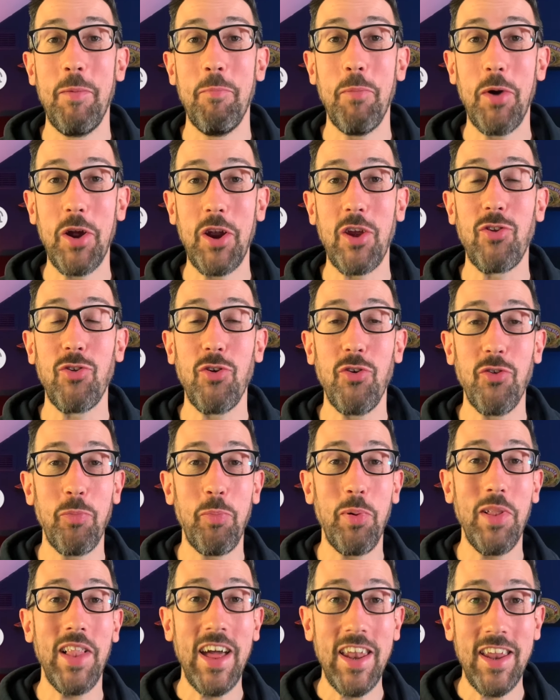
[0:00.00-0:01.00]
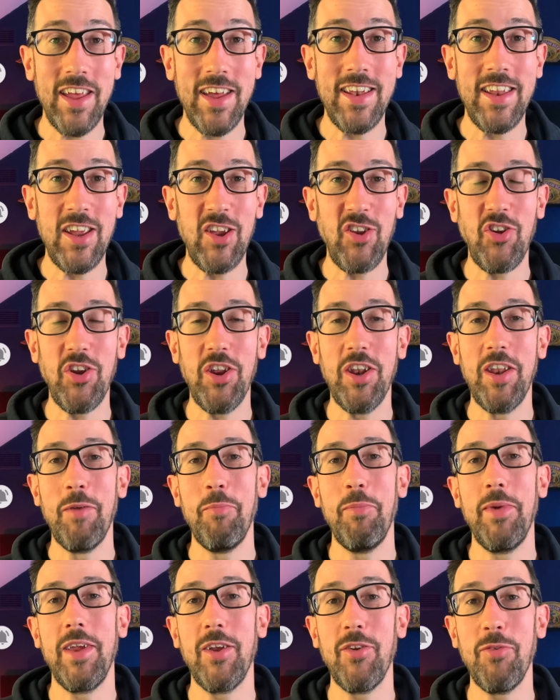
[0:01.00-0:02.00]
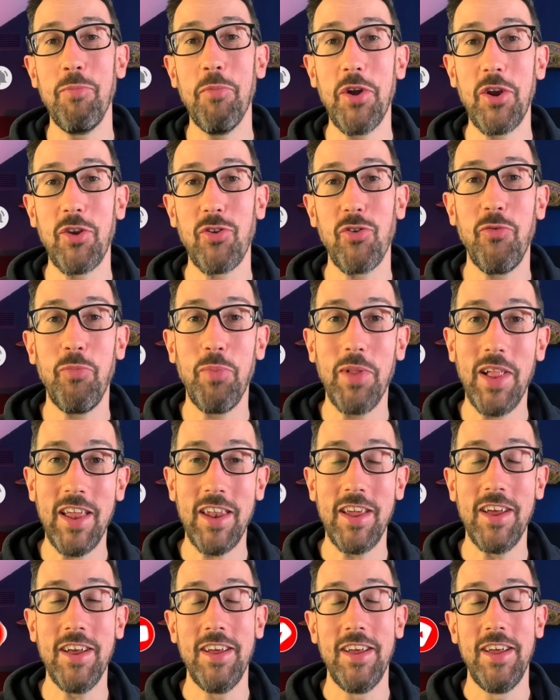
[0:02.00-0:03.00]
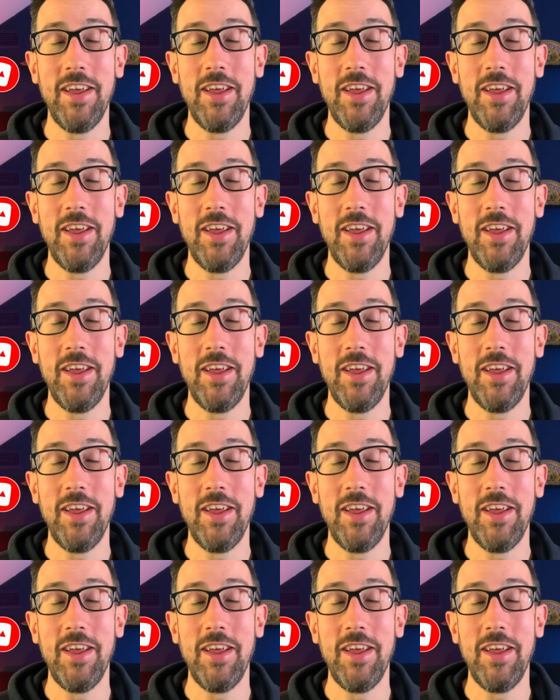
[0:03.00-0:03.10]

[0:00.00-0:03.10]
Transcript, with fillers: Microsoft Planner edition, because Microsoft Planner